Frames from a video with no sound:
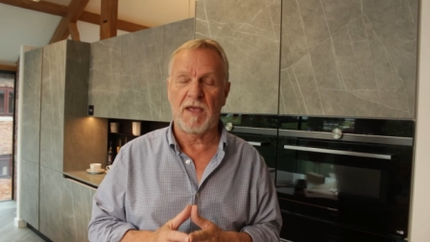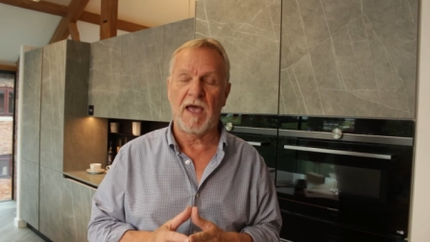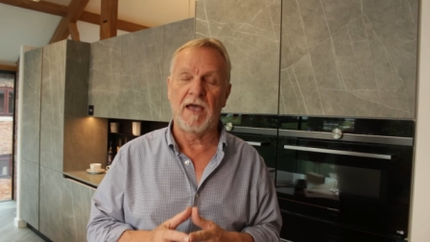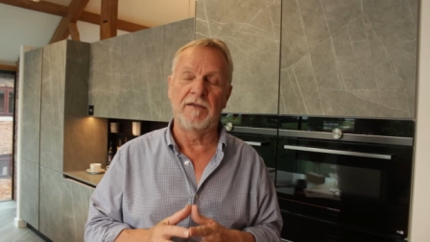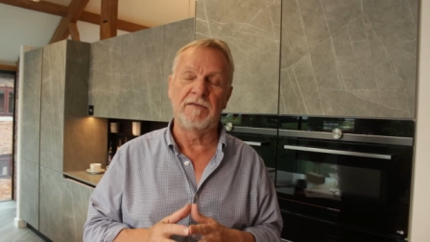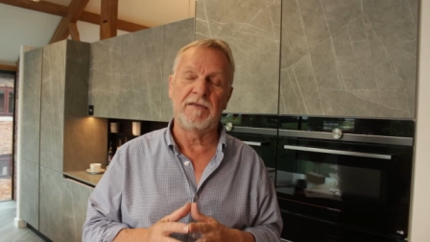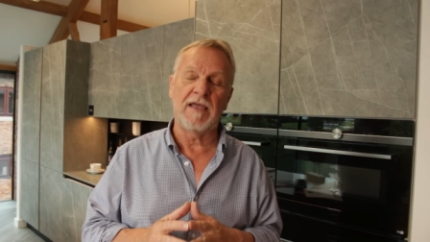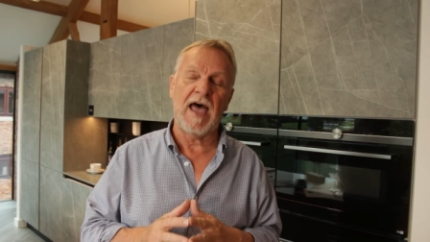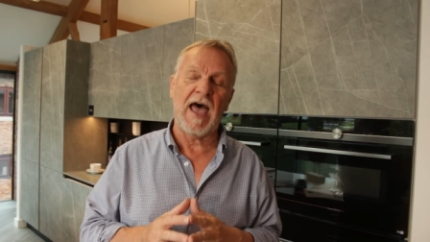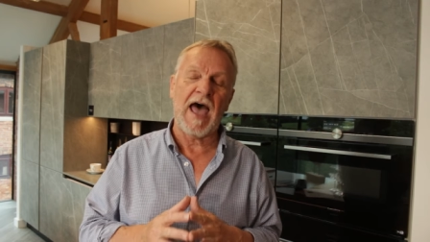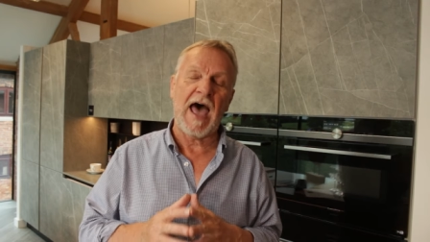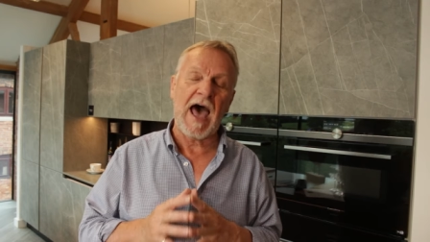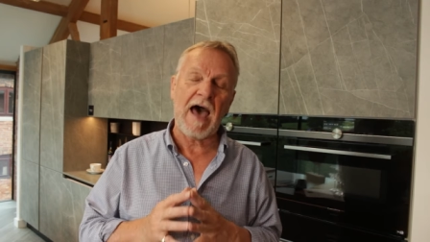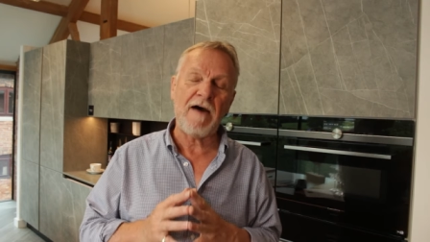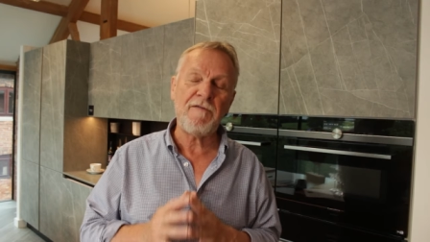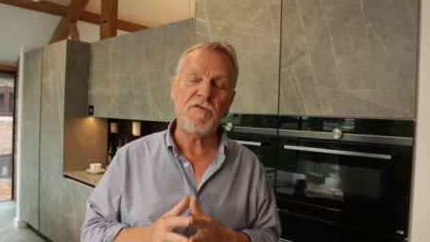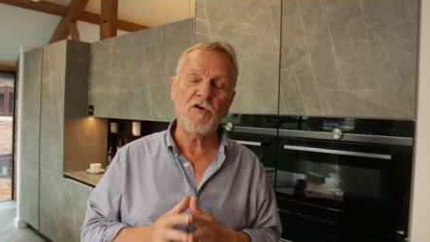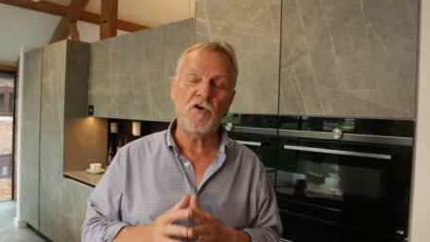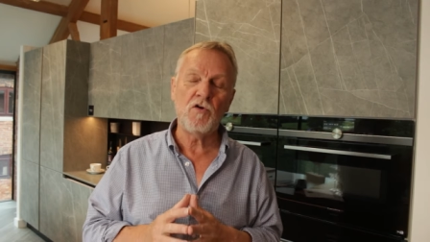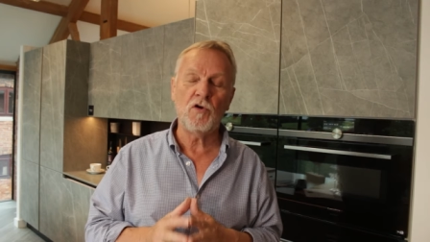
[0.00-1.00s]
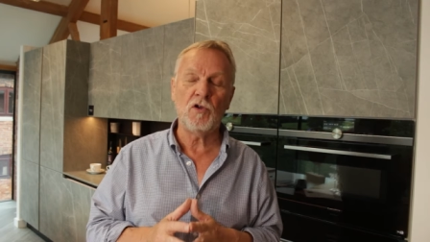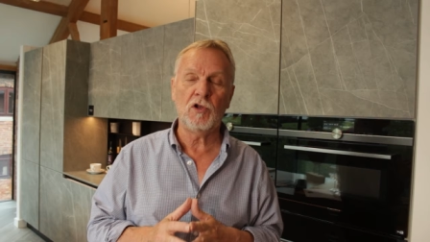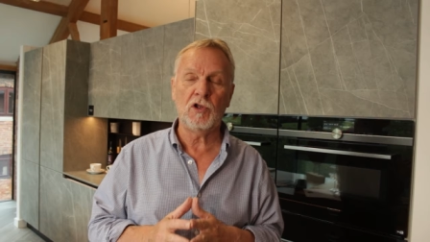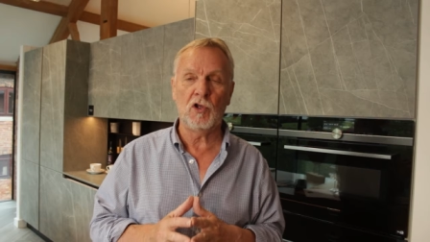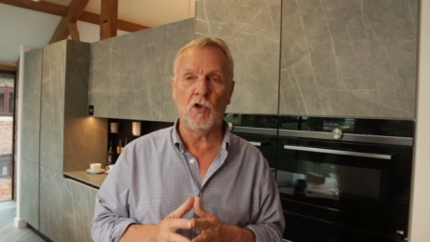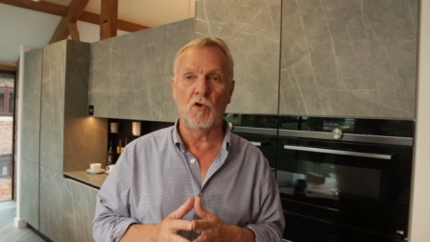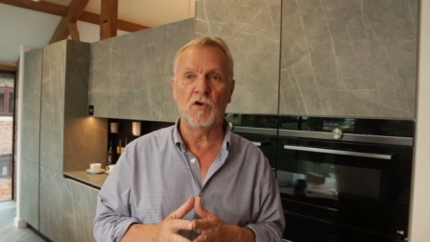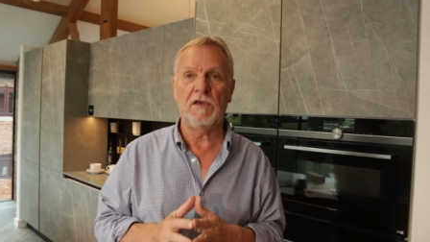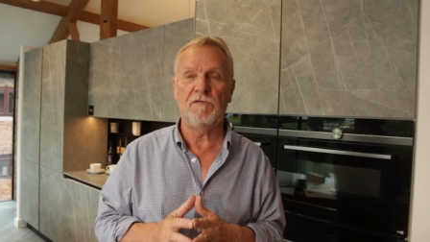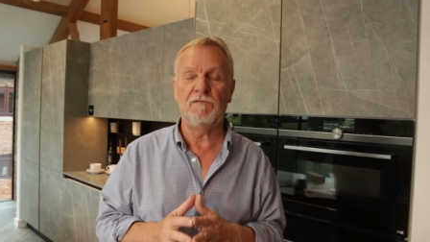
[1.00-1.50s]
and have a good
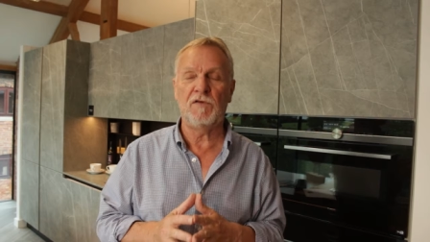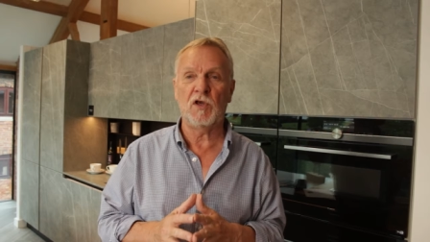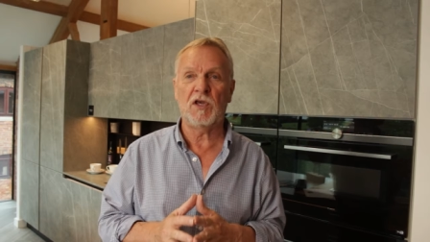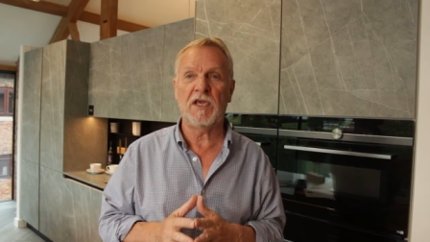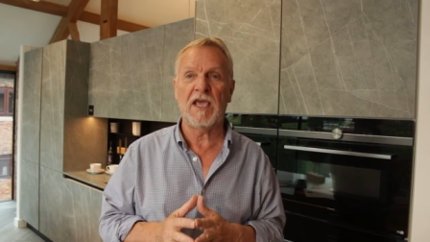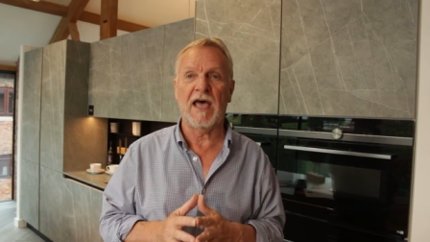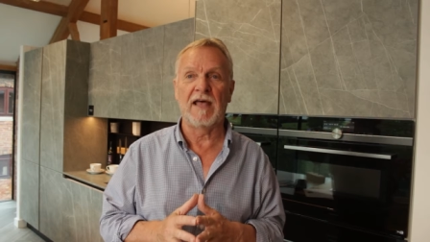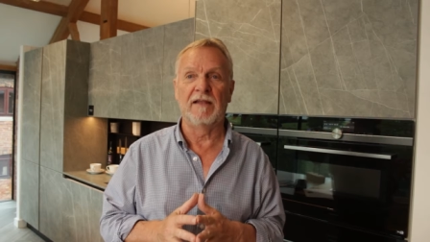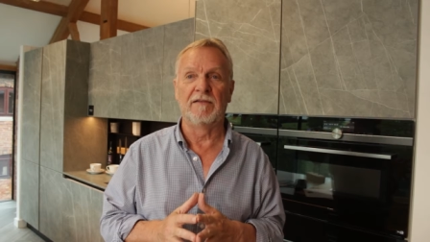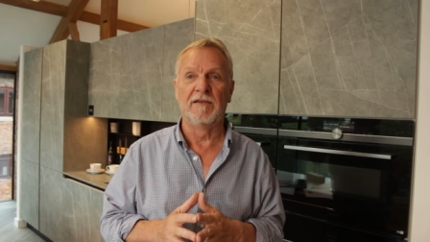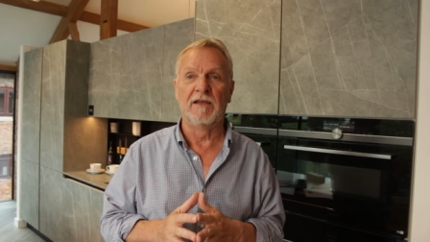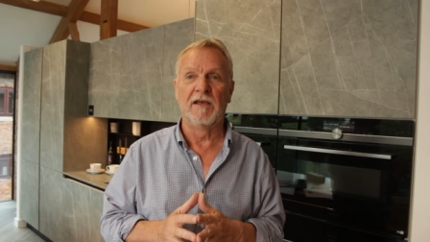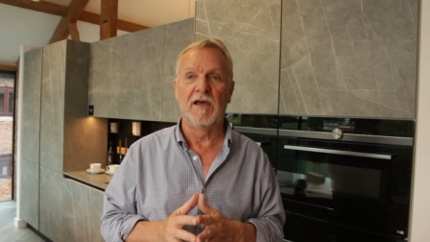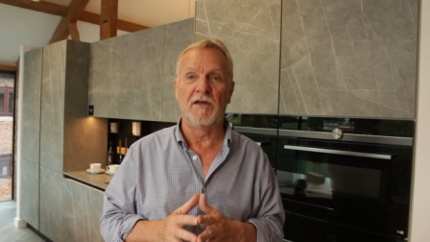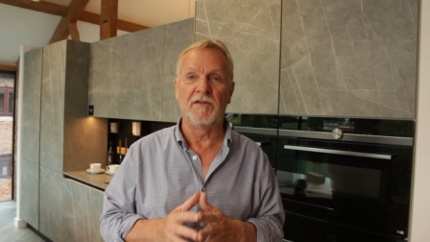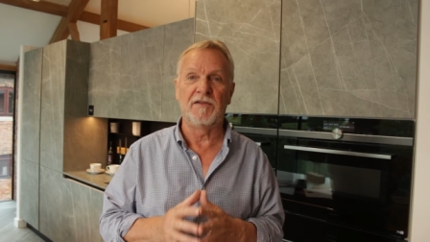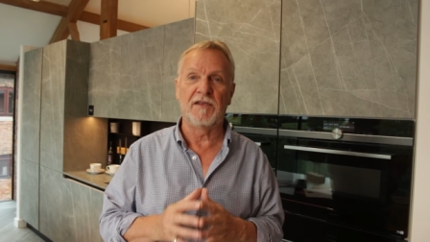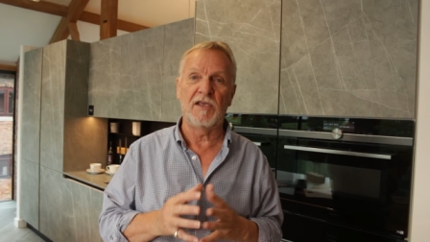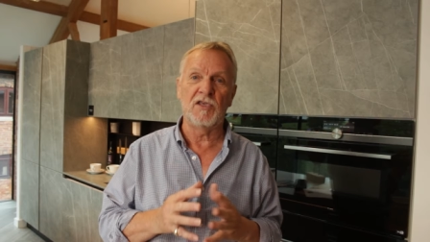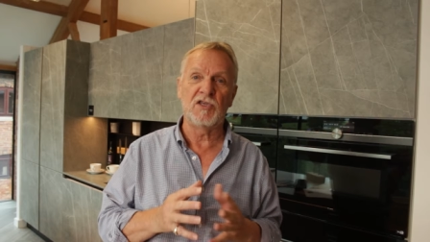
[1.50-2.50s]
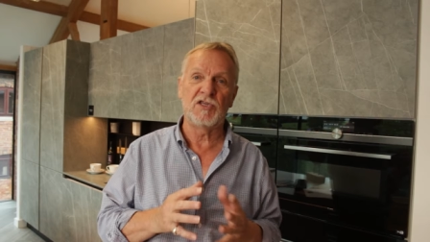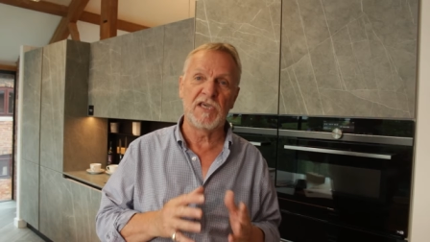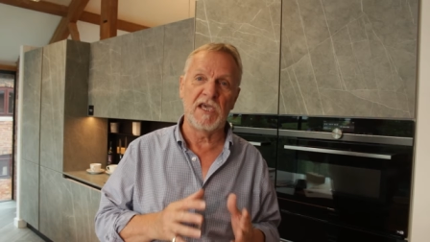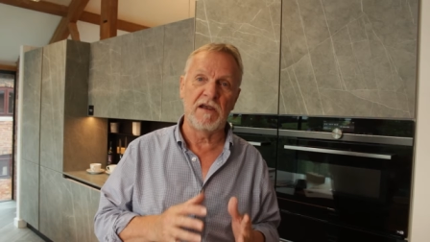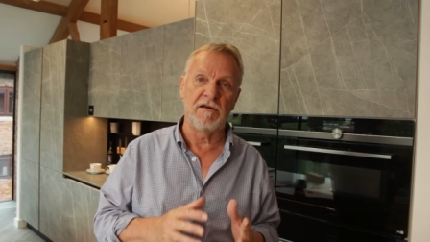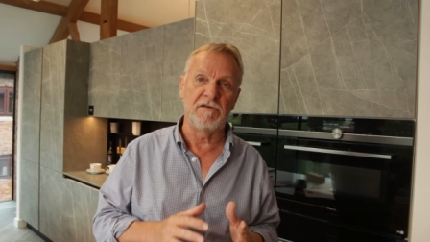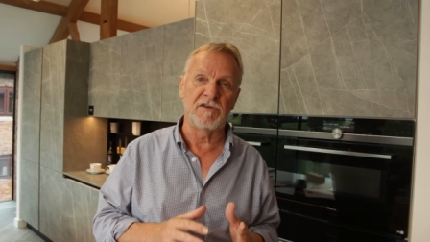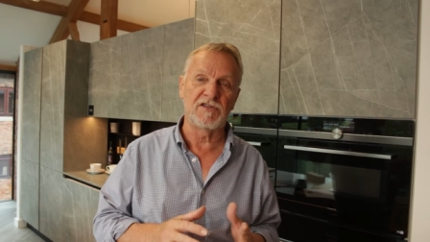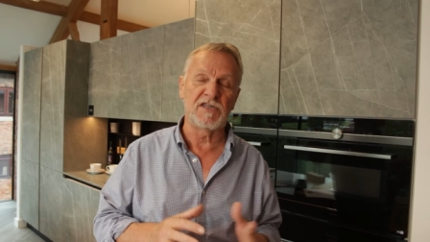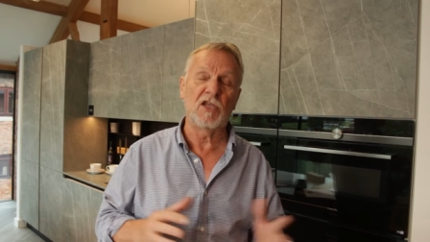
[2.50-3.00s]
look if you can at the
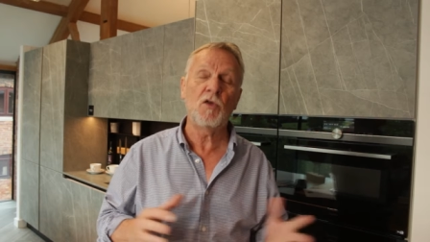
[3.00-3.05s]
interiors.